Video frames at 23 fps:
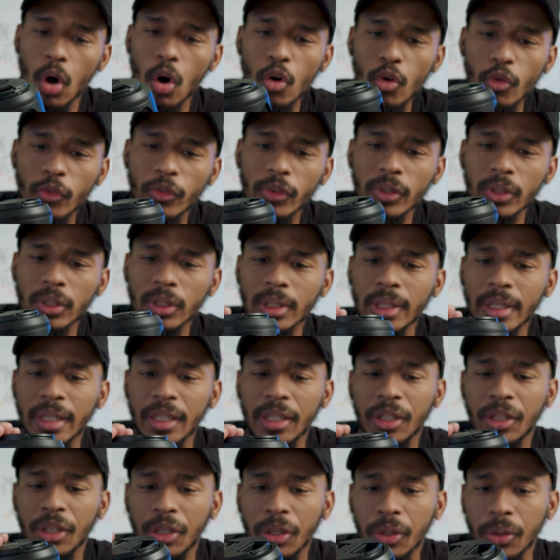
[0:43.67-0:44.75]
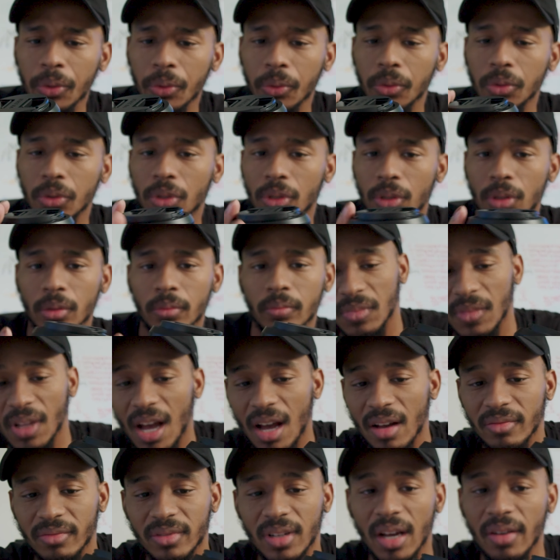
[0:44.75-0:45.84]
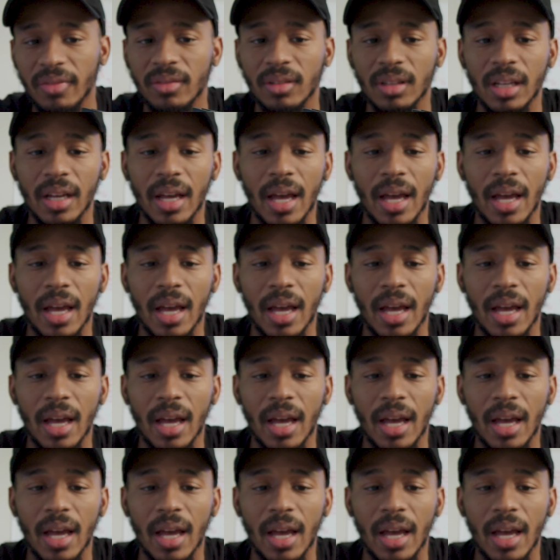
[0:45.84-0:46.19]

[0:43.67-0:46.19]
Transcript: overly huge. I've definitely